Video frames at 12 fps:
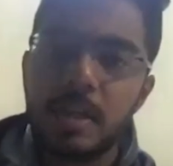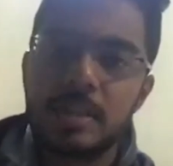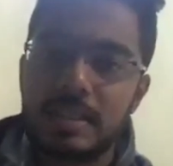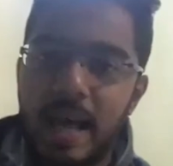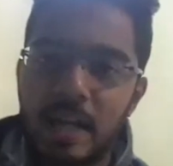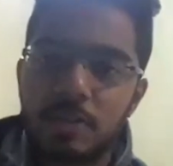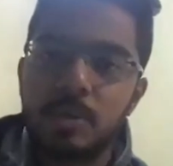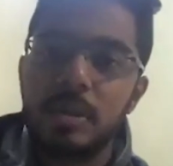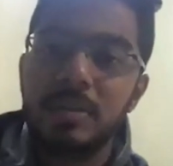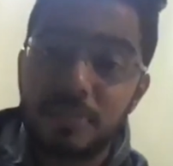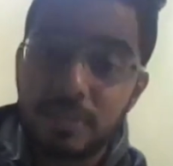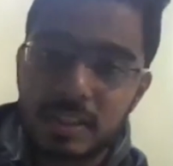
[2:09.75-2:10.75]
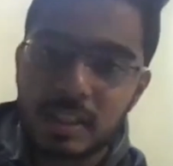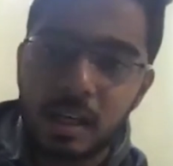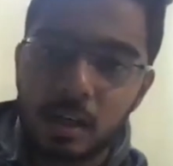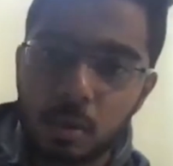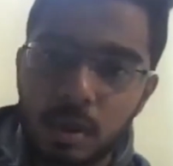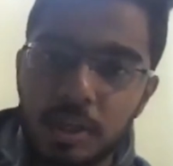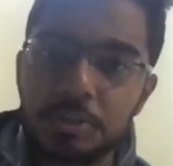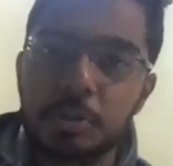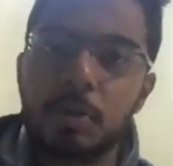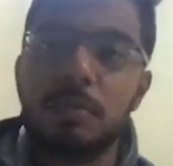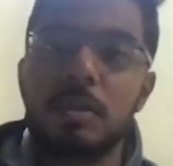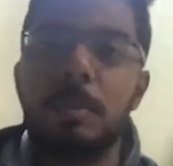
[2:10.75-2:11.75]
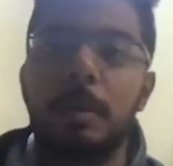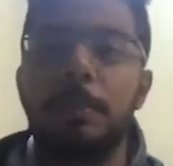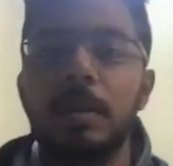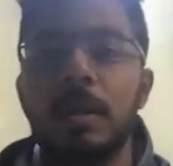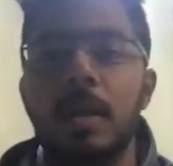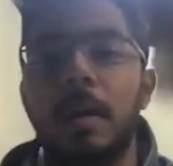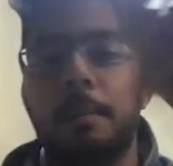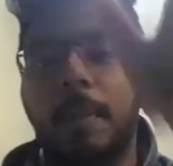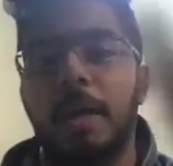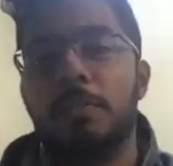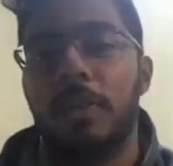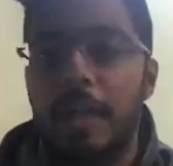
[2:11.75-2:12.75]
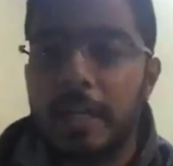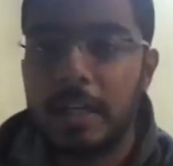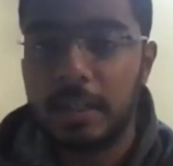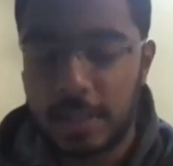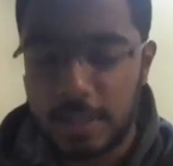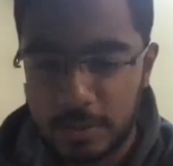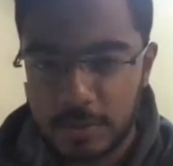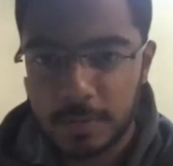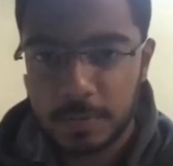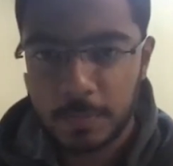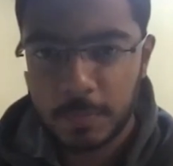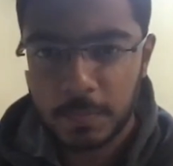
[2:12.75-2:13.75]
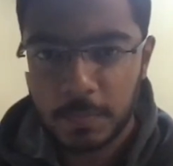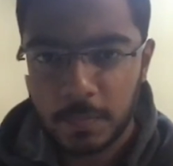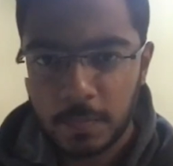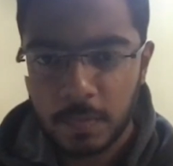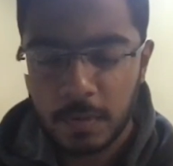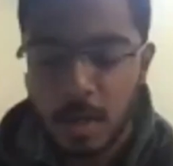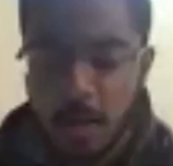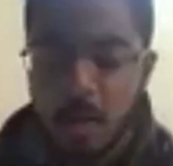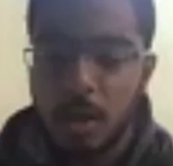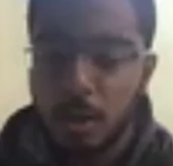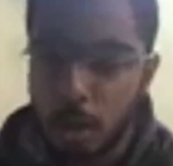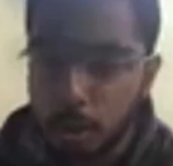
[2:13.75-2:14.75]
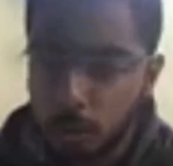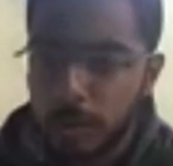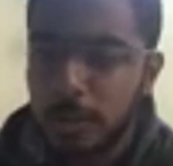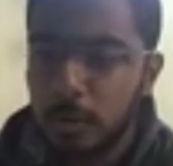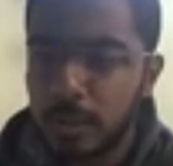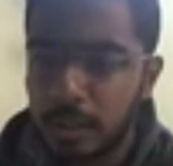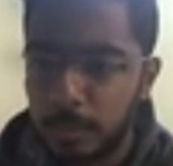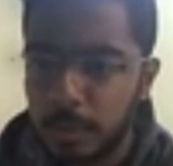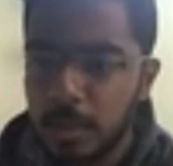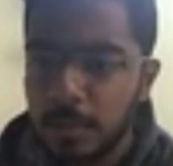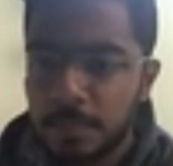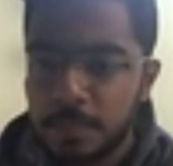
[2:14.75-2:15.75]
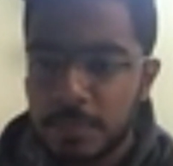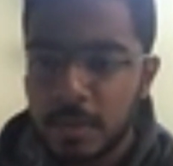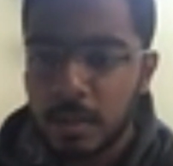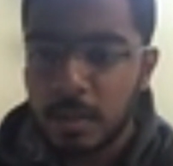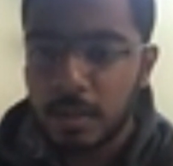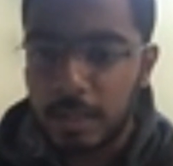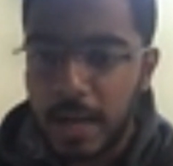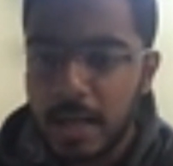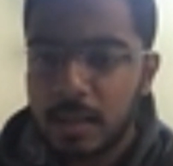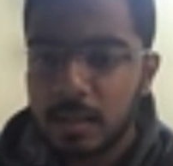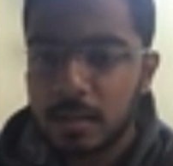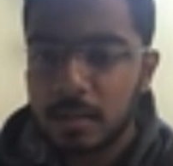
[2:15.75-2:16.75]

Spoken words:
It's actually physical rotation of the paper by 180 degrees. Now you need to tell me that.